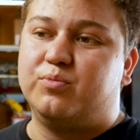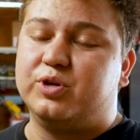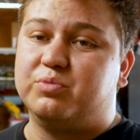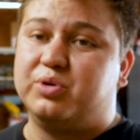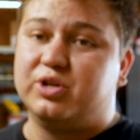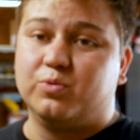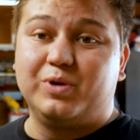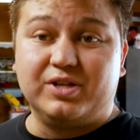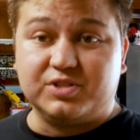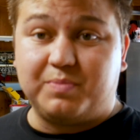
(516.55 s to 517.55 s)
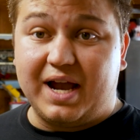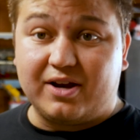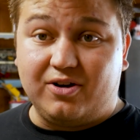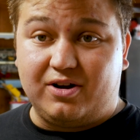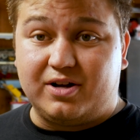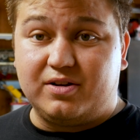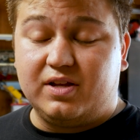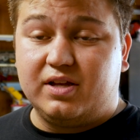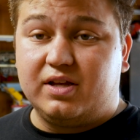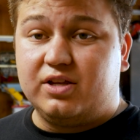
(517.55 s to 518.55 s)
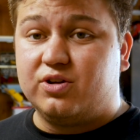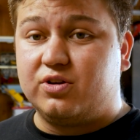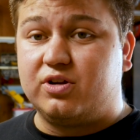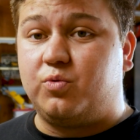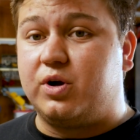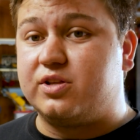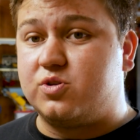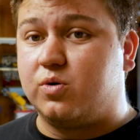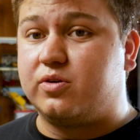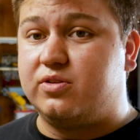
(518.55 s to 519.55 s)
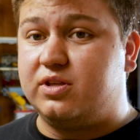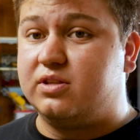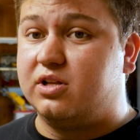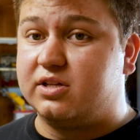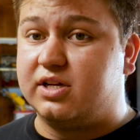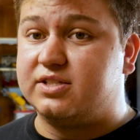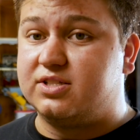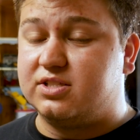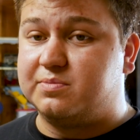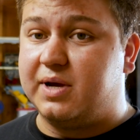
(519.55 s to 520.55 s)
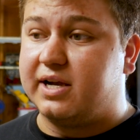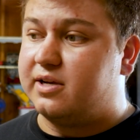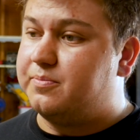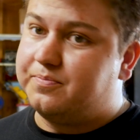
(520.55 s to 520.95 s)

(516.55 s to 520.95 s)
When you put your wheels back on, you're going to want to torque the lug nuts to spec.